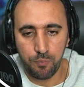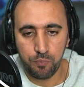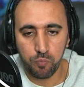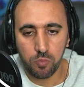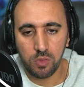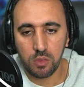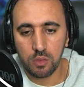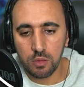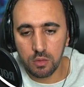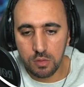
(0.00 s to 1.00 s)

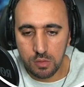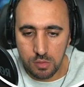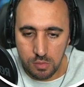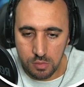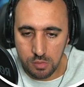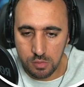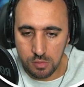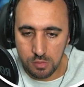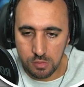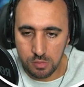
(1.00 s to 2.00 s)

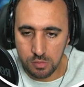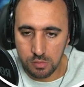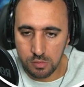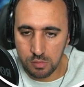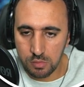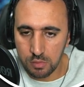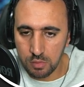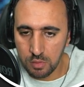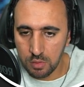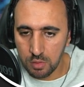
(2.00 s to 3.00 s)

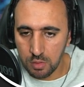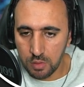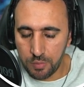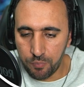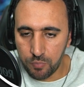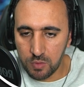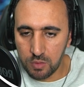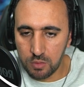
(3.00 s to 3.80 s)
[no speech]